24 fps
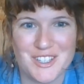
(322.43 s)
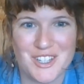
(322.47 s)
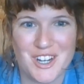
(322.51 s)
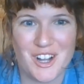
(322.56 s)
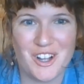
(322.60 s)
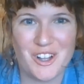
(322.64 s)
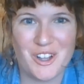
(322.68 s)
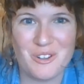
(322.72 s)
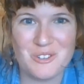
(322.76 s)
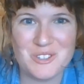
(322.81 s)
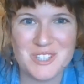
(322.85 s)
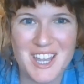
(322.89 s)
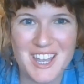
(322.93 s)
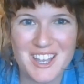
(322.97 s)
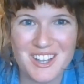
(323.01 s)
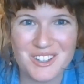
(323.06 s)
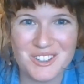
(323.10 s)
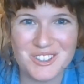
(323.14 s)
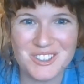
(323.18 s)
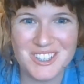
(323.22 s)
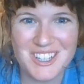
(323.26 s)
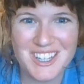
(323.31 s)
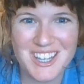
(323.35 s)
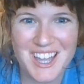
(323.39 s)
And I'll go take a
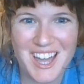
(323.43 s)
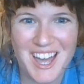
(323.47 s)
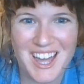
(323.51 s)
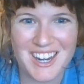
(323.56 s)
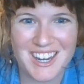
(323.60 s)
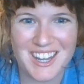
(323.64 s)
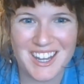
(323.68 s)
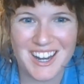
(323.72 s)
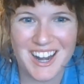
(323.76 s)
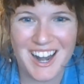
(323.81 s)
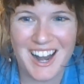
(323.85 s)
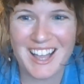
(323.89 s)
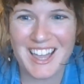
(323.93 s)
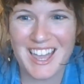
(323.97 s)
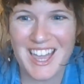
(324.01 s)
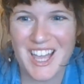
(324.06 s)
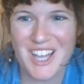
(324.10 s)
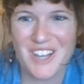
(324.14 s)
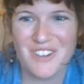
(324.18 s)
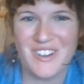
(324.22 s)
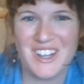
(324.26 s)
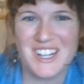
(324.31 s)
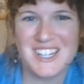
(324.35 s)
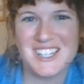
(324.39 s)
look at it. I
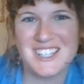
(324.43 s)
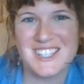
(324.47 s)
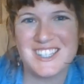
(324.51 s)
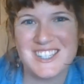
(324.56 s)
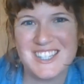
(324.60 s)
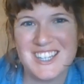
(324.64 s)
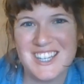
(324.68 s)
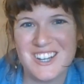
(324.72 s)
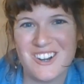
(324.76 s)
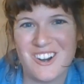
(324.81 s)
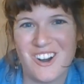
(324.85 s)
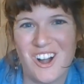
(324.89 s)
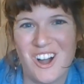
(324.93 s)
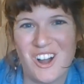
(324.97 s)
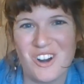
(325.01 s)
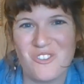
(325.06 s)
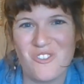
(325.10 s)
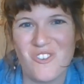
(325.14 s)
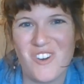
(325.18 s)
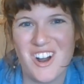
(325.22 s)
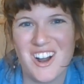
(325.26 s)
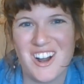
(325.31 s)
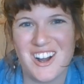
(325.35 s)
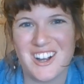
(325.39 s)
can't wait to see your hard
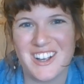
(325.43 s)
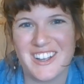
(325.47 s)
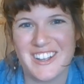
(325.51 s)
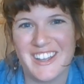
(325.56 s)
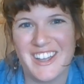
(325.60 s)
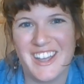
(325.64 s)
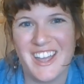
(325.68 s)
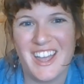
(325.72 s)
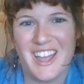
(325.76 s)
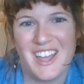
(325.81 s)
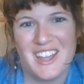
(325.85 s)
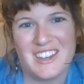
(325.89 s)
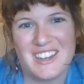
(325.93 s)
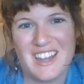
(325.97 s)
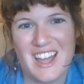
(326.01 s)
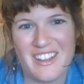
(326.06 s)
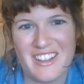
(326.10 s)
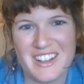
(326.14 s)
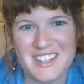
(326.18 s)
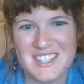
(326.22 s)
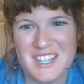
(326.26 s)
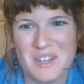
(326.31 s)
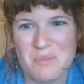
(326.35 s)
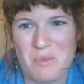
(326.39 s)
work. Now
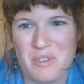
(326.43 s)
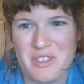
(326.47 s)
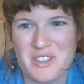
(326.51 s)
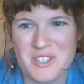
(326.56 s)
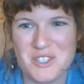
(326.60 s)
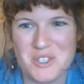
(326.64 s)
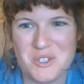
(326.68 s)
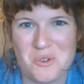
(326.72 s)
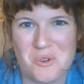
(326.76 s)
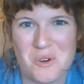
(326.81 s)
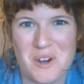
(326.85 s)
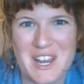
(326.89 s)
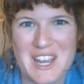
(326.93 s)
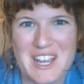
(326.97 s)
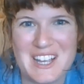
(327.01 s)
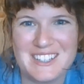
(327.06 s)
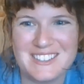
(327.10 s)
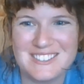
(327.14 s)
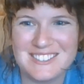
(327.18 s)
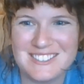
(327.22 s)
let's end with a story.